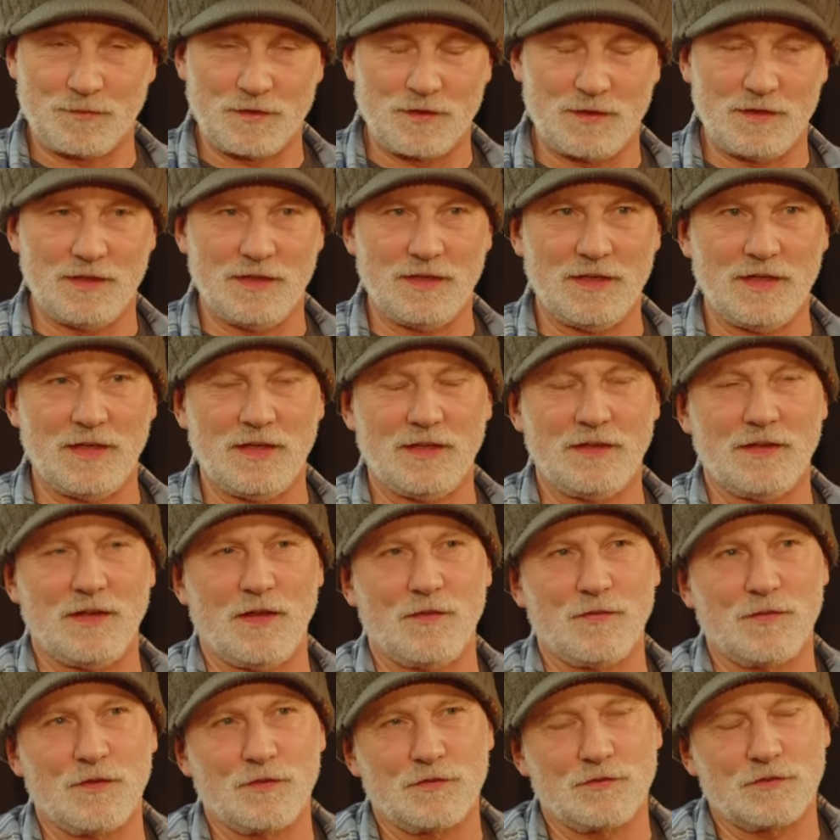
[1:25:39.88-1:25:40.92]

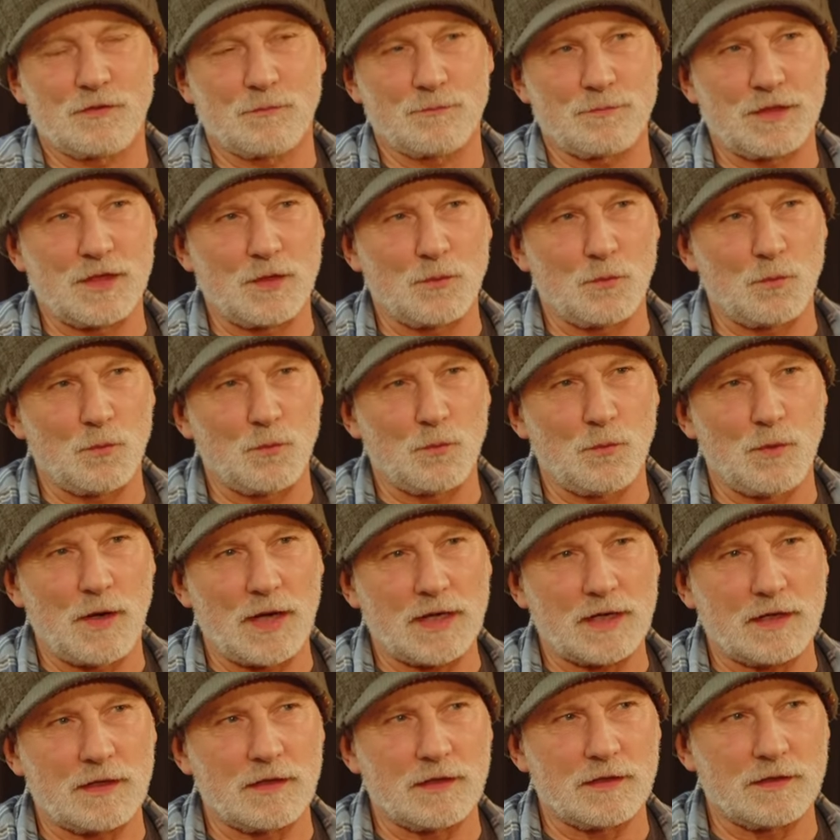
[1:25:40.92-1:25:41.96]
there's something
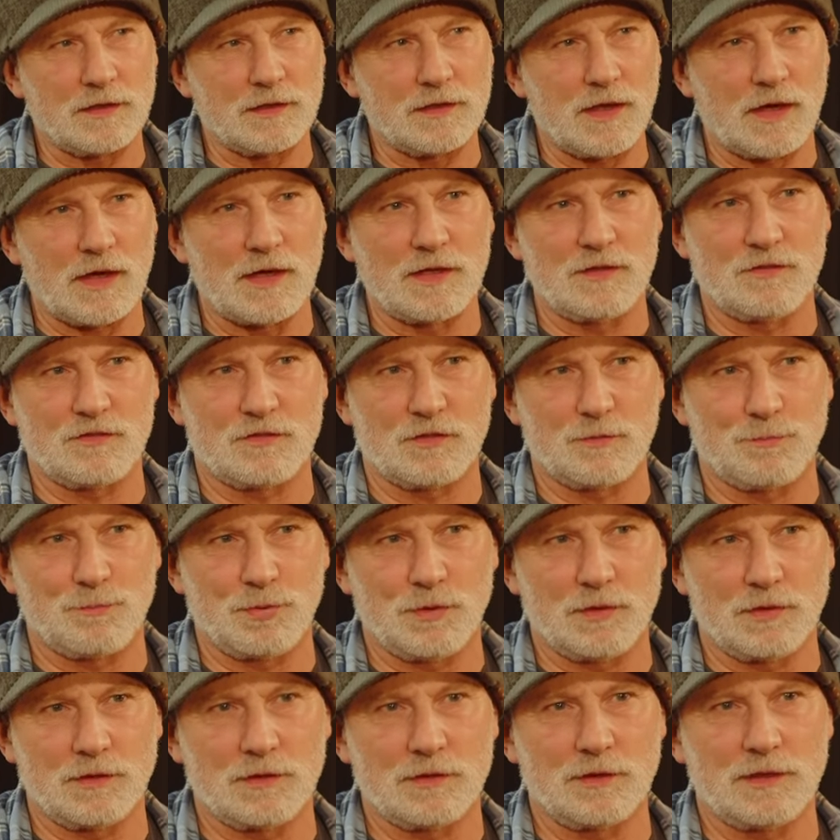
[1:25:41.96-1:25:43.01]

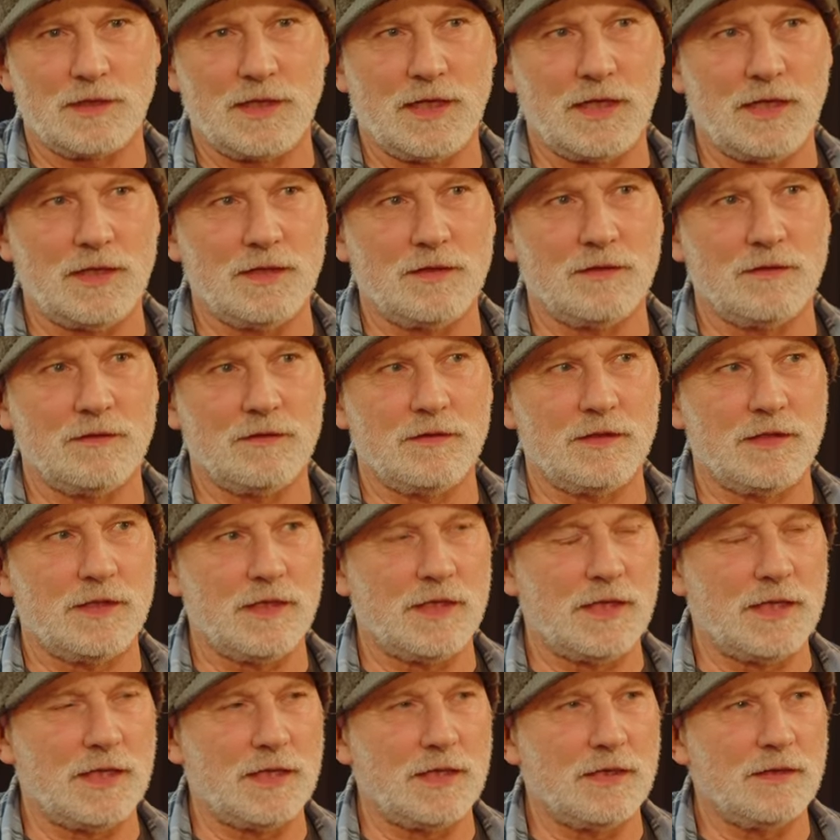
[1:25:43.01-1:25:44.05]
recognizable in
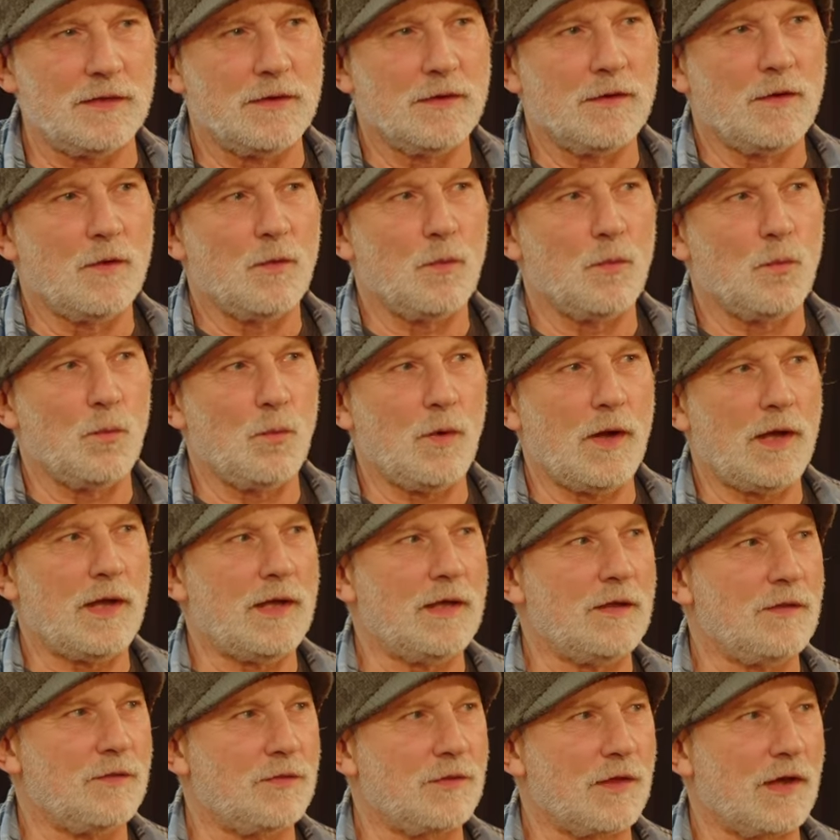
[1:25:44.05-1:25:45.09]
the
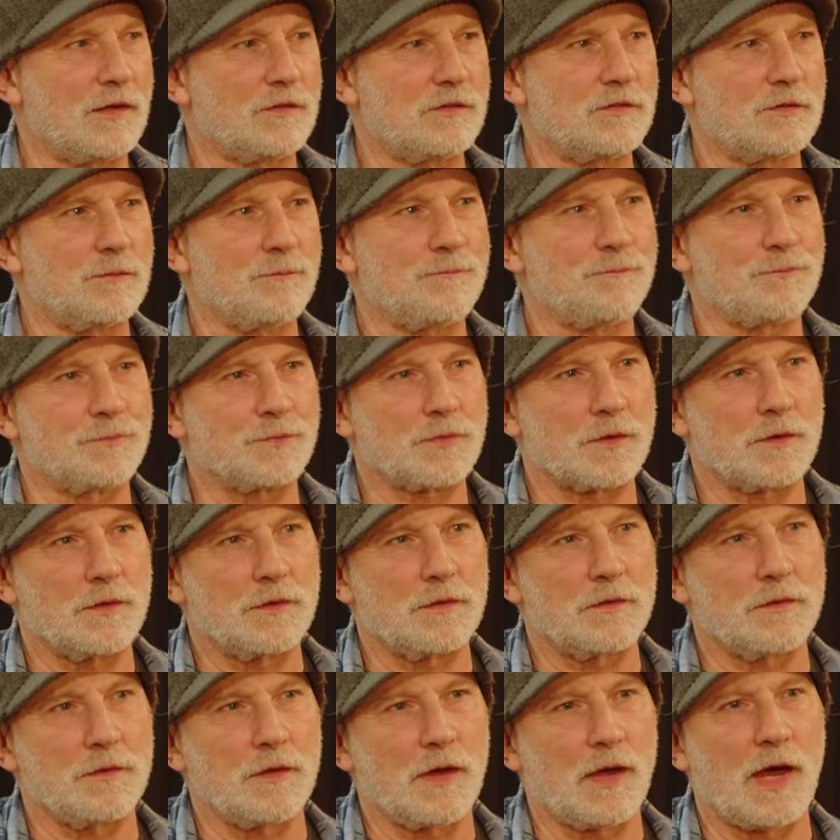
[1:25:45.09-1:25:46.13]
way that
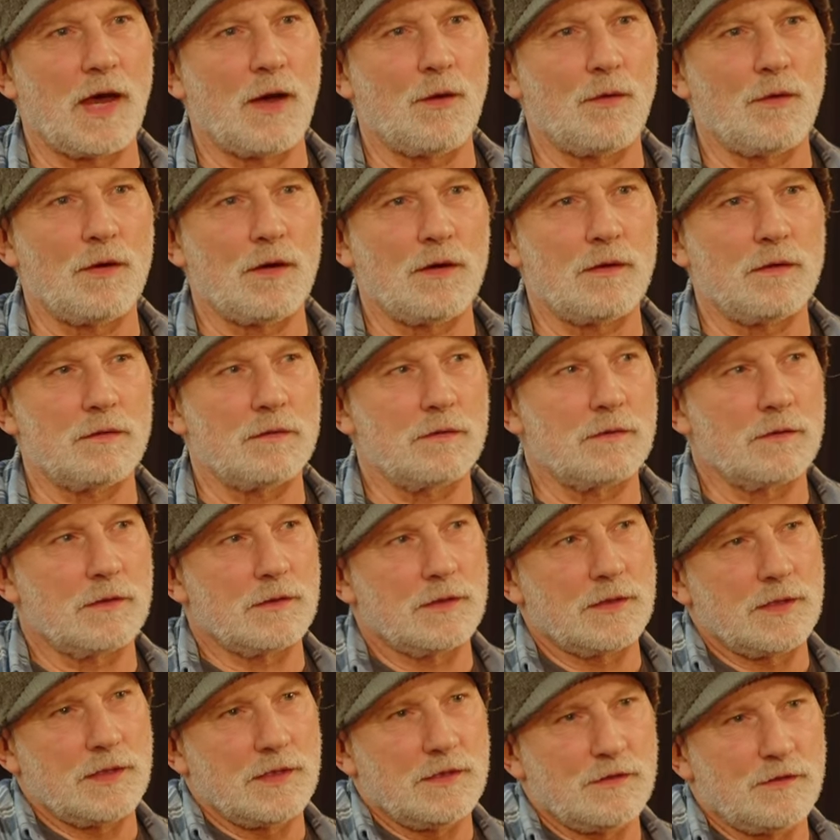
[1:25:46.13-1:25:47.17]
our
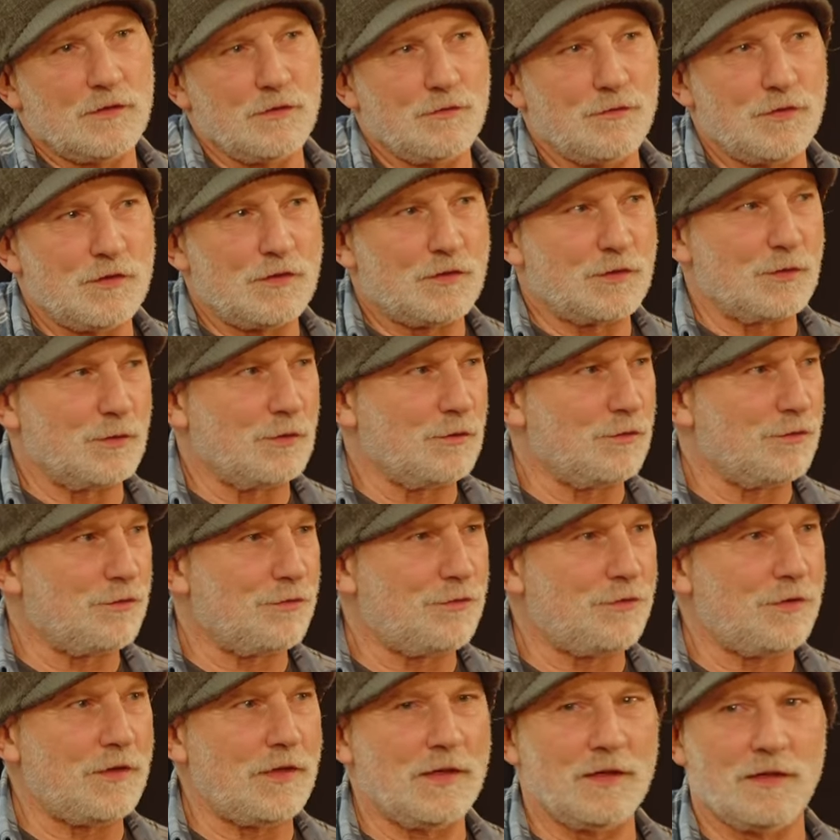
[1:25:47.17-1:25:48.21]
individual
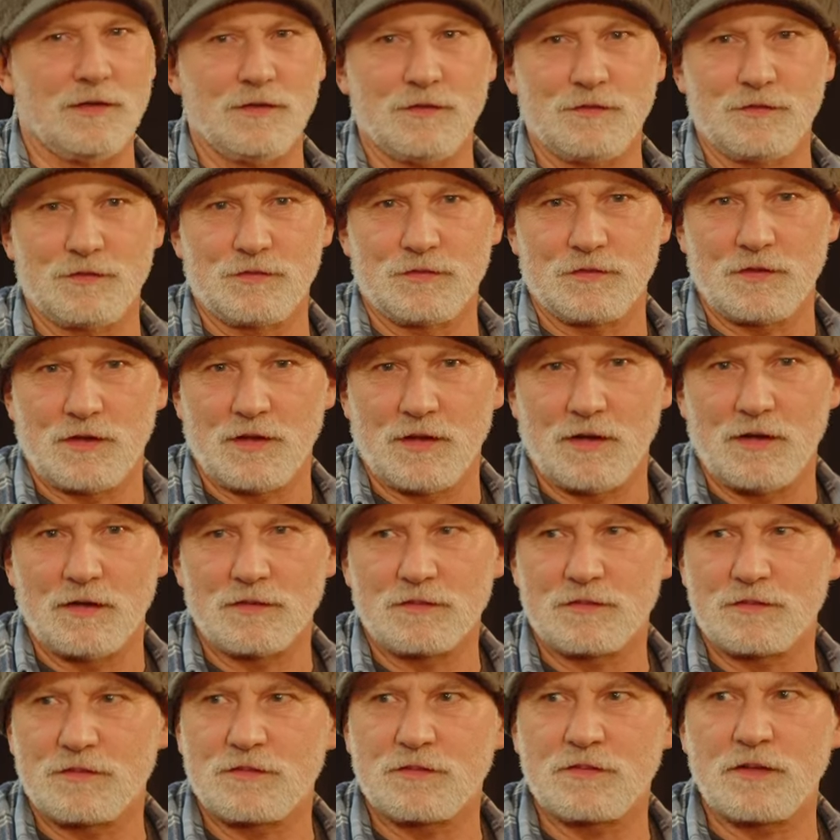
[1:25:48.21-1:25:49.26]
fears are
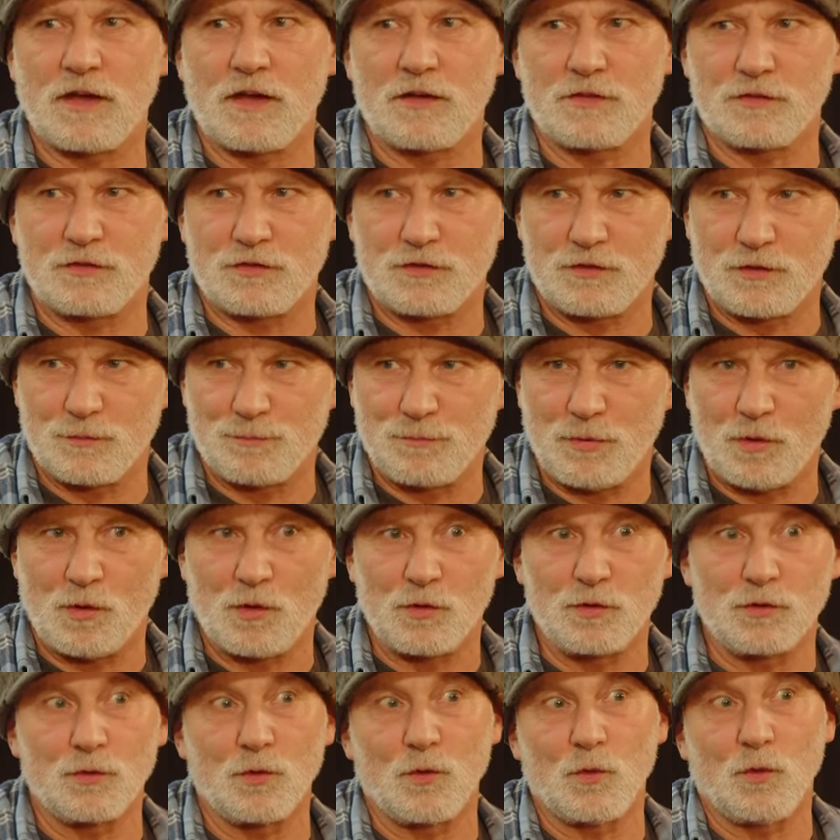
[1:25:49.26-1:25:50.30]
touched
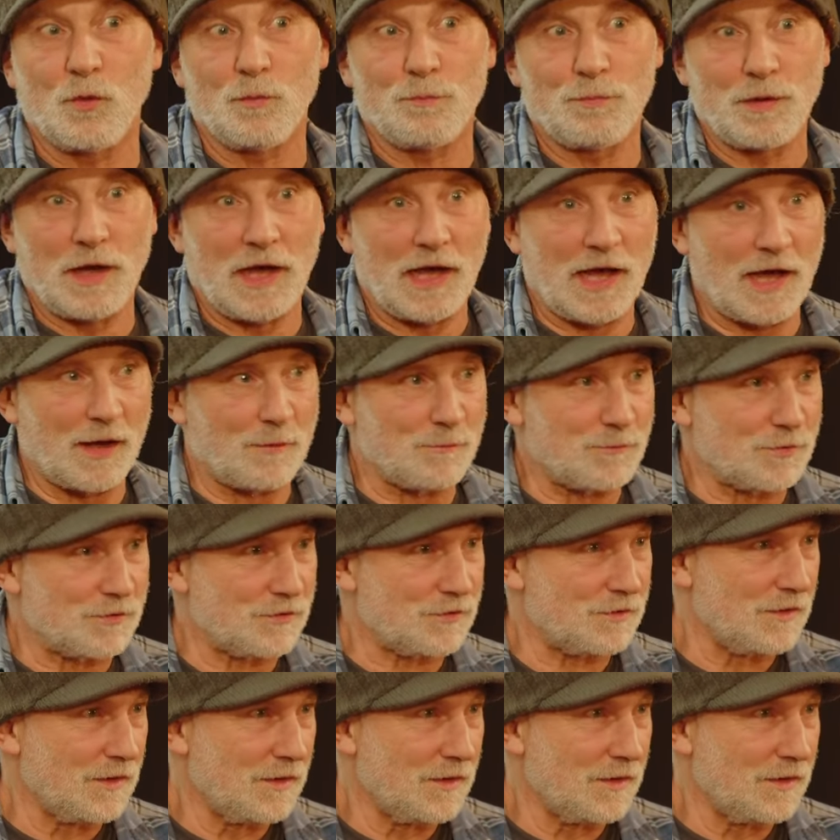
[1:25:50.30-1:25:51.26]
upon or perhaps